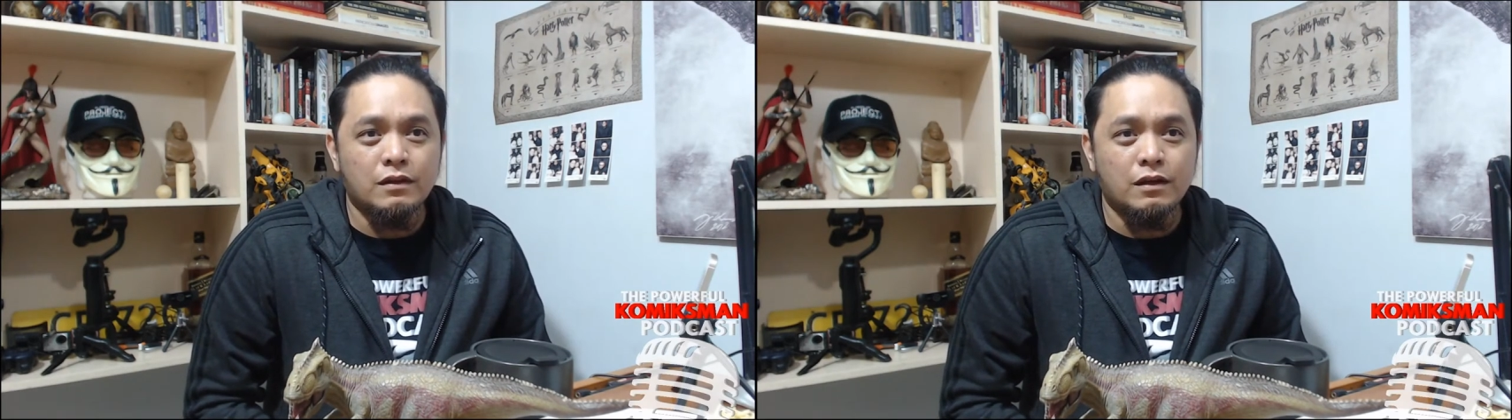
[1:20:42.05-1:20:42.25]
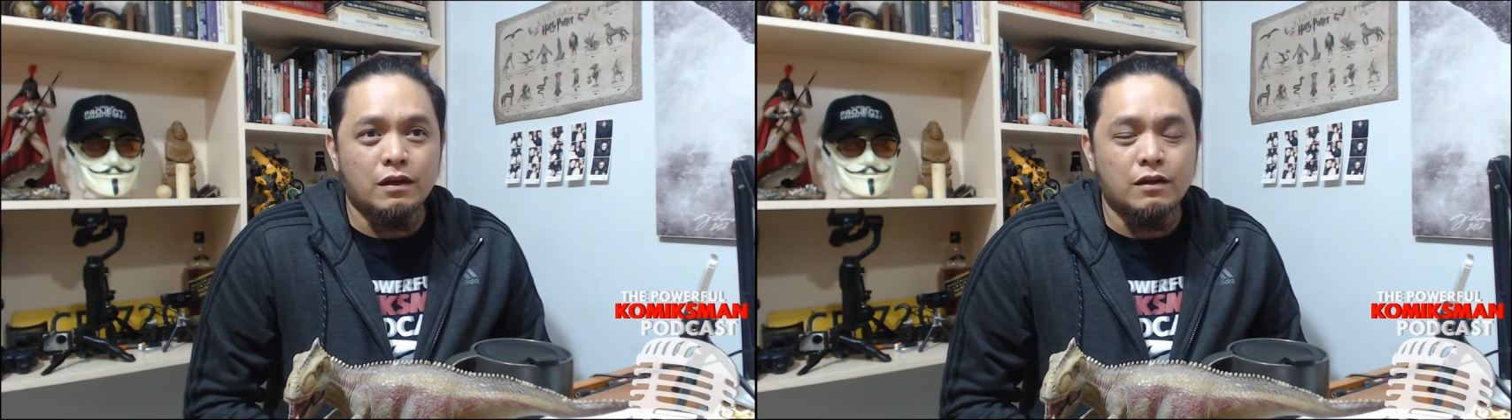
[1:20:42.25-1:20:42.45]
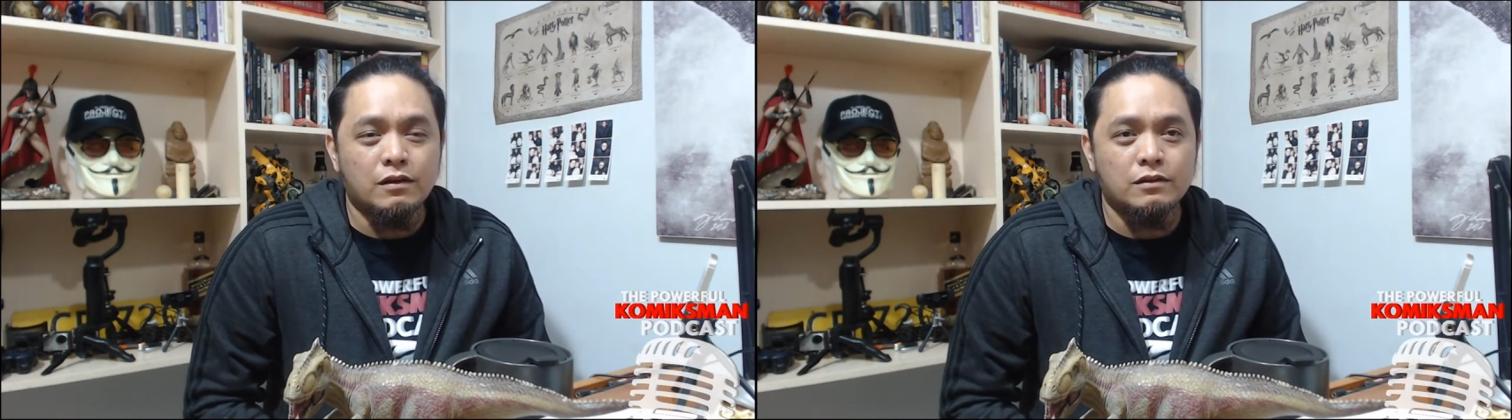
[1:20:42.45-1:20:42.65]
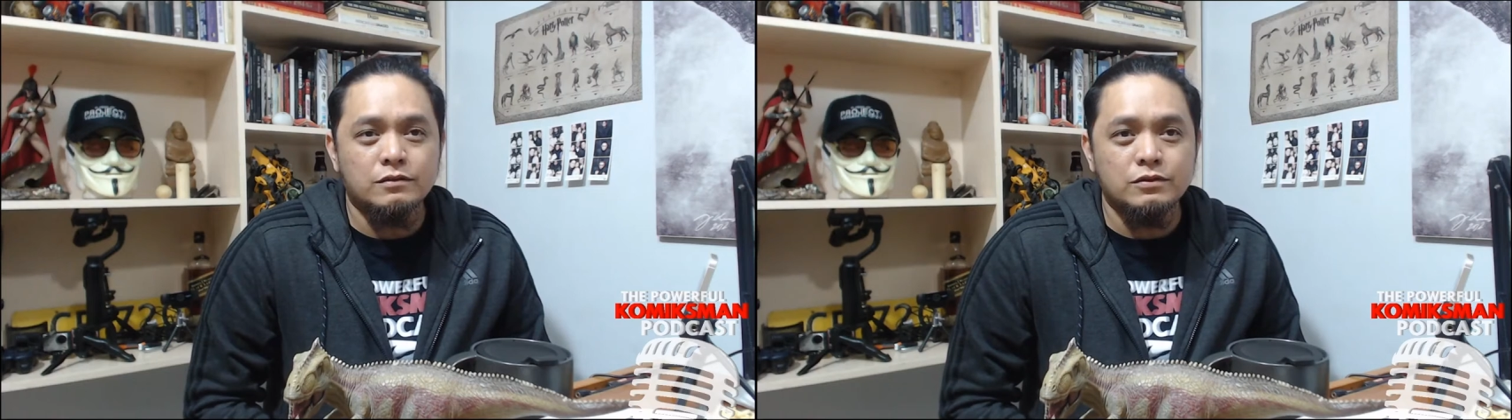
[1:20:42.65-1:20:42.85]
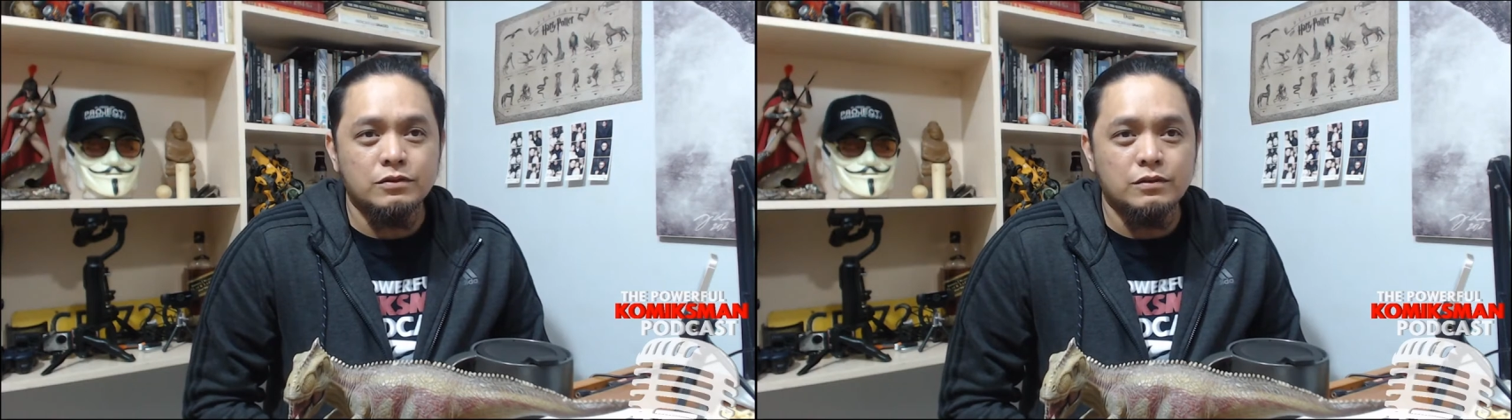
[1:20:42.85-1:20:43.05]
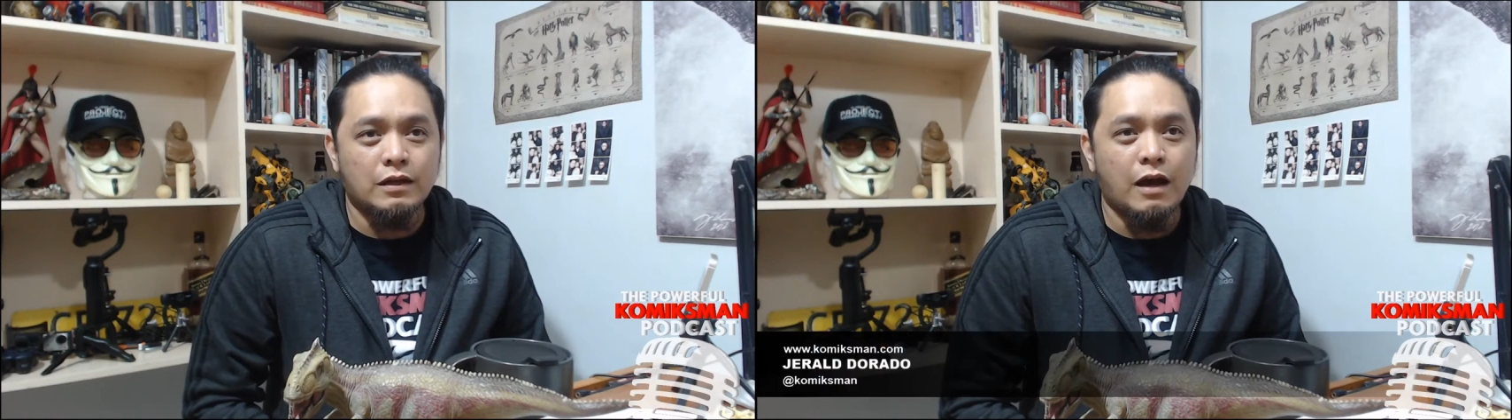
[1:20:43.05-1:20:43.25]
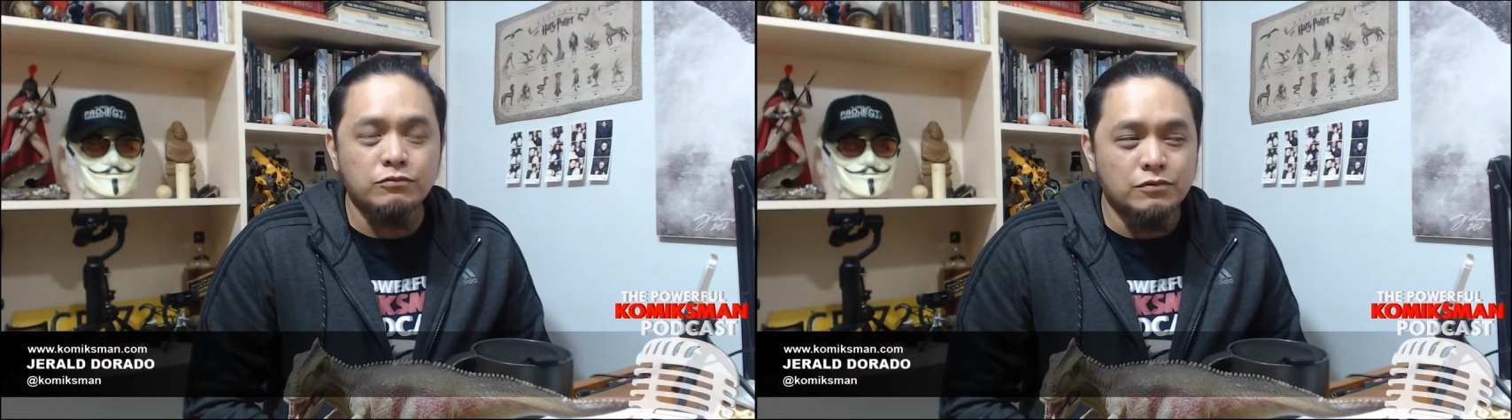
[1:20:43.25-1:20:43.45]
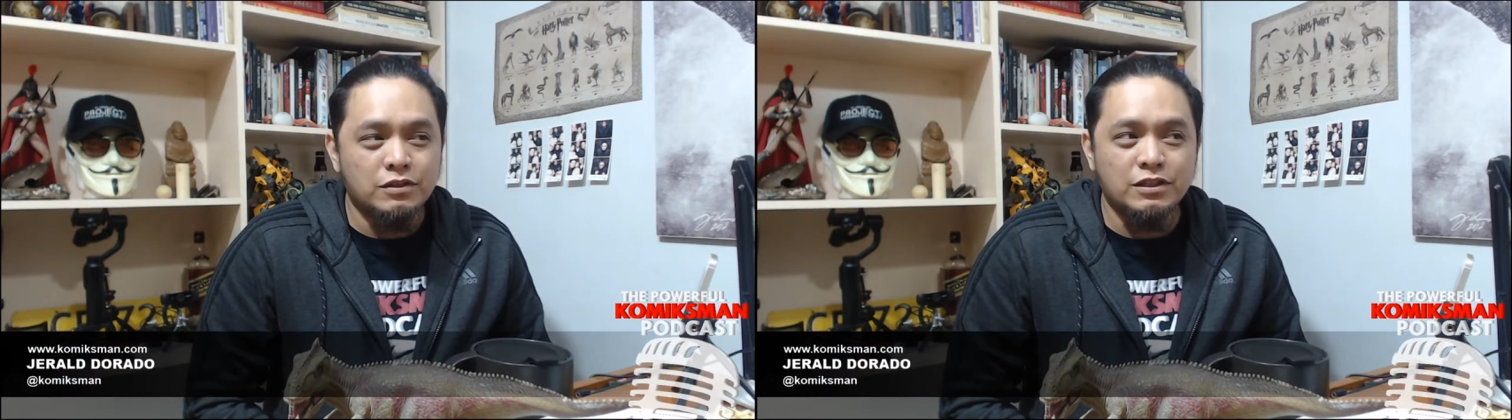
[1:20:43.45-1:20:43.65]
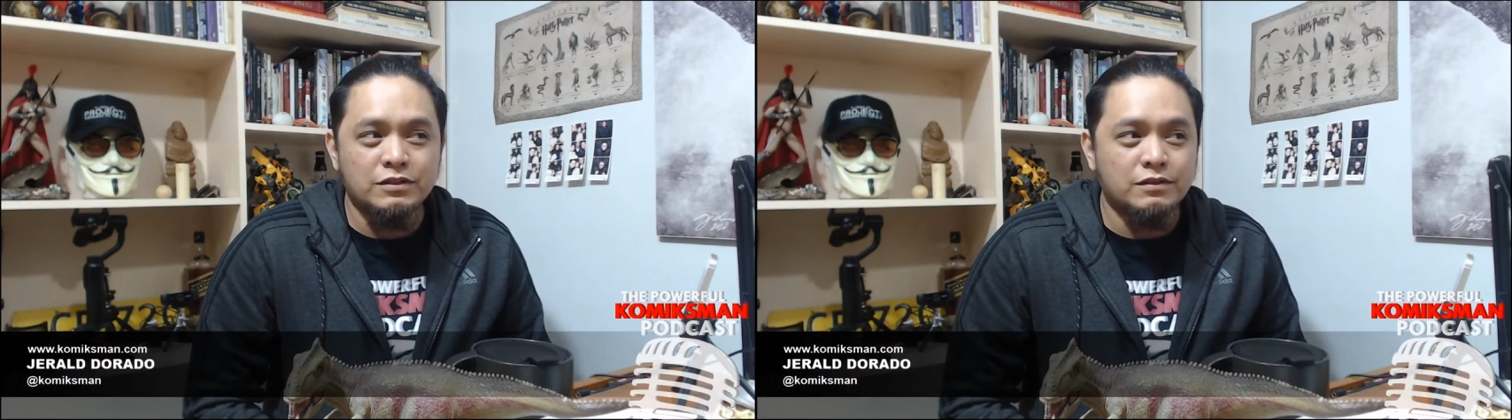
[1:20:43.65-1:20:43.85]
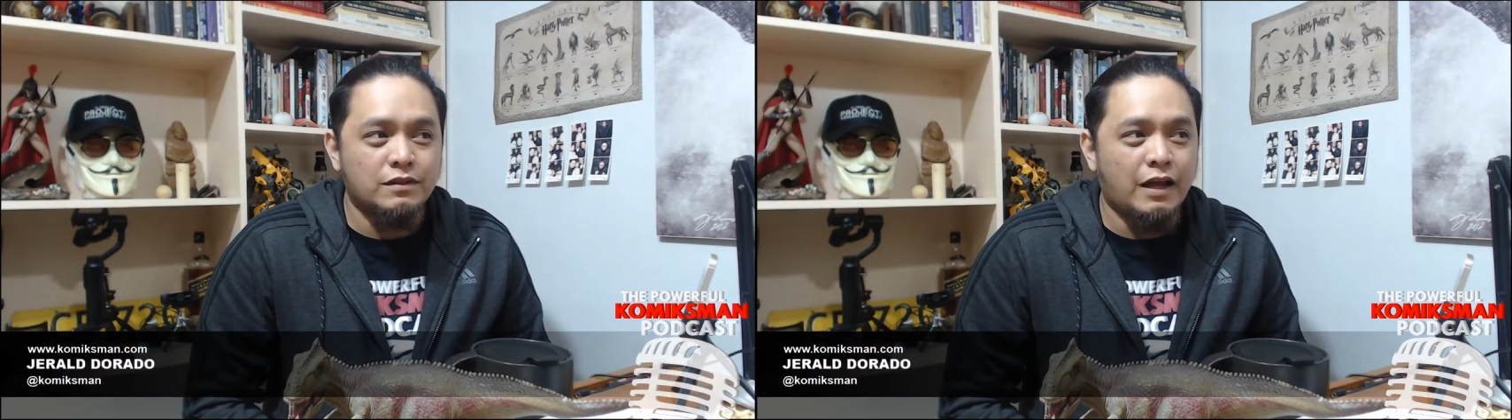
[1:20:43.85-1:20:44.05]
uh, how to treat
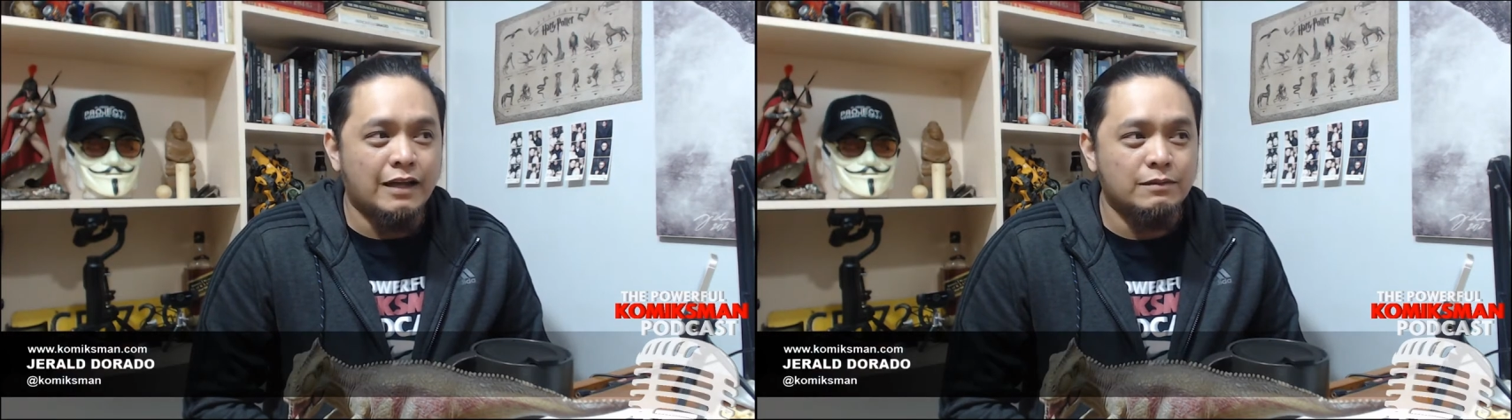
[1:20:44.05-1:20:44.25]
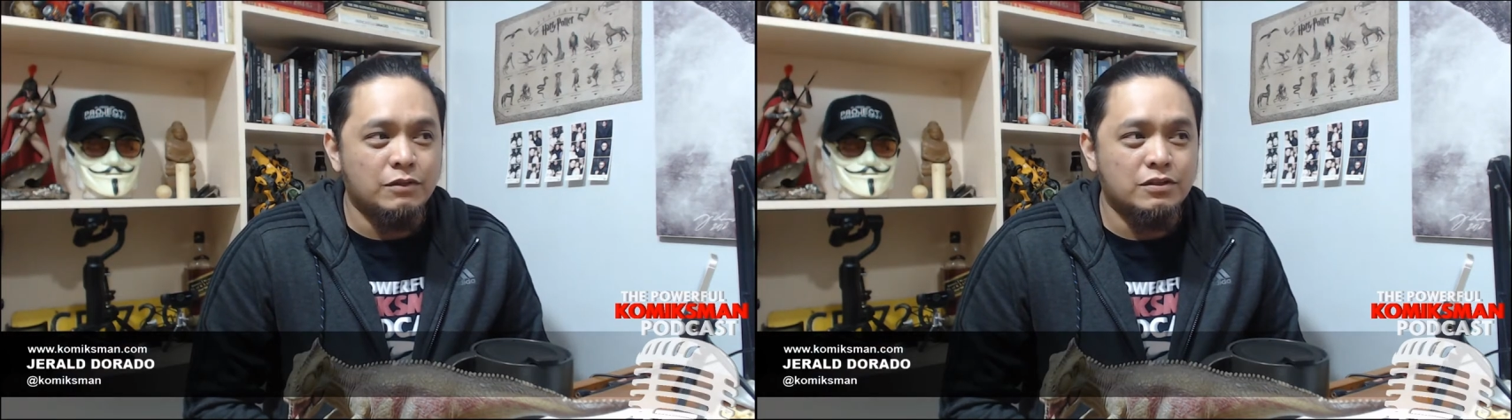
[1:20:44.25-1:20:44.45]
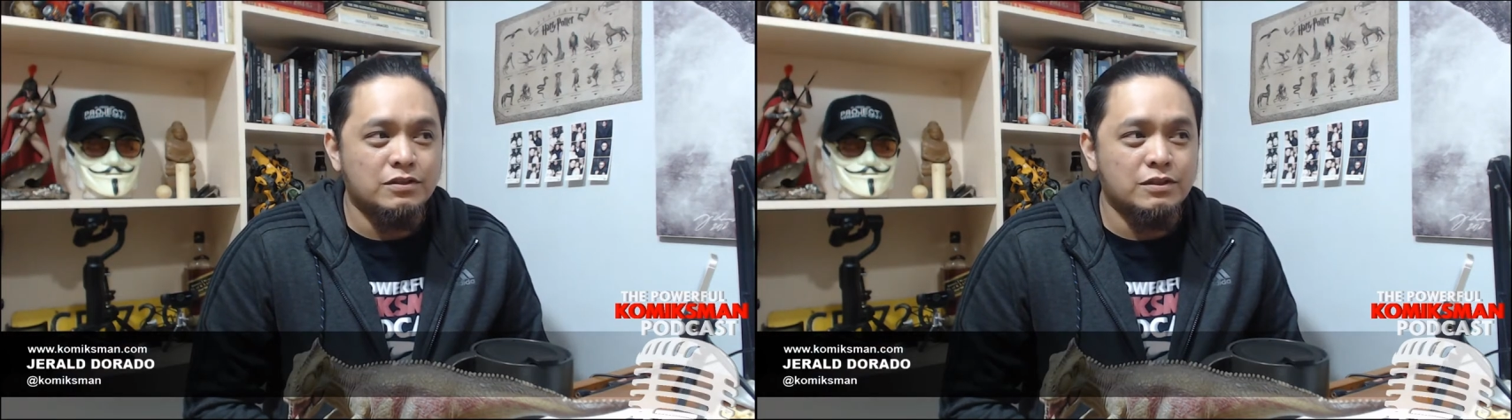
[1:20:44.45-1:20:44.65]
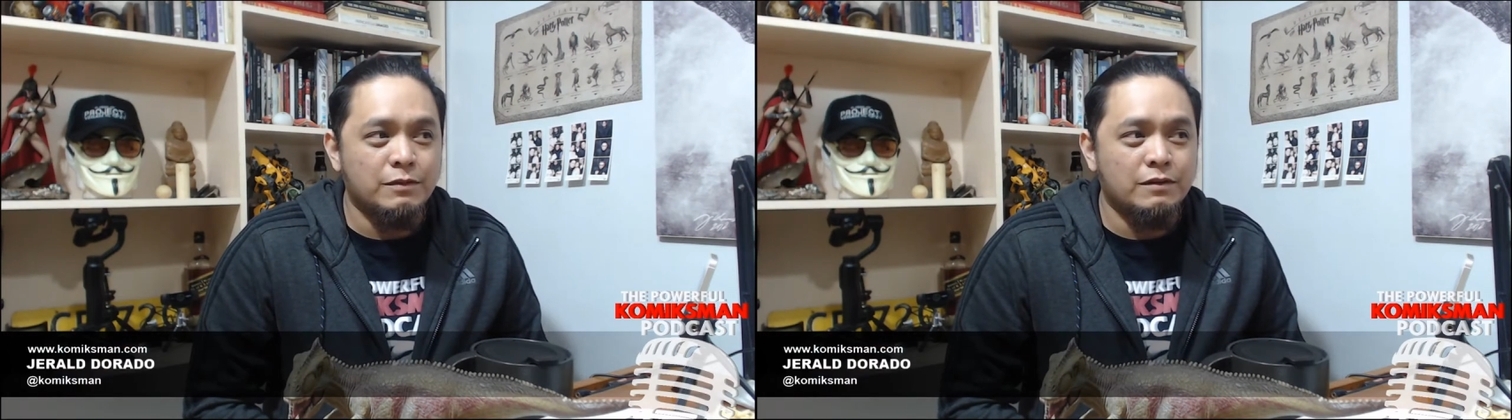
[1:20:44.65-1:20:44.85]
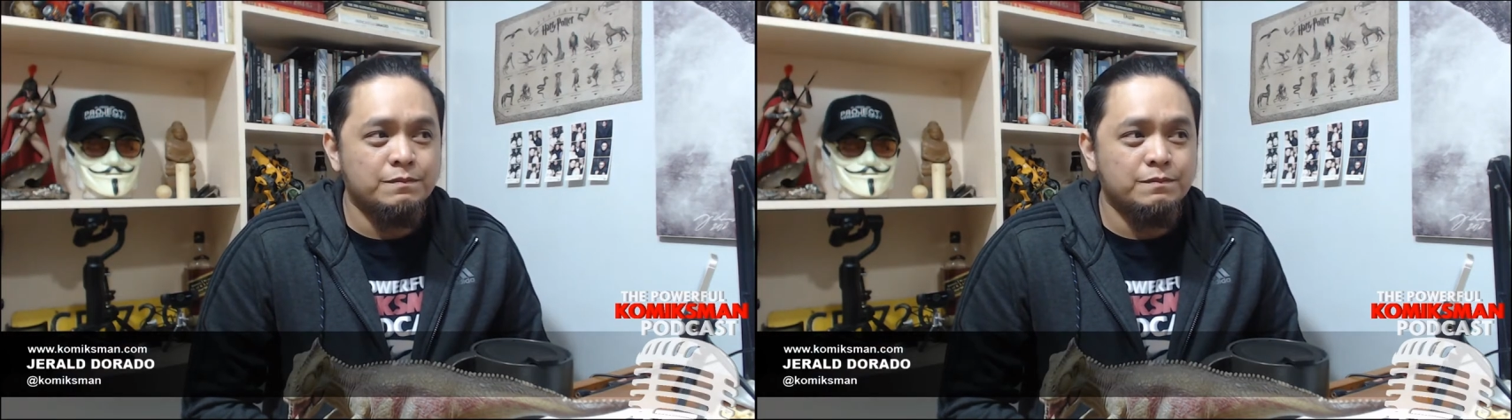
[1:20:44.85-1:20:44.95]
animals, diba?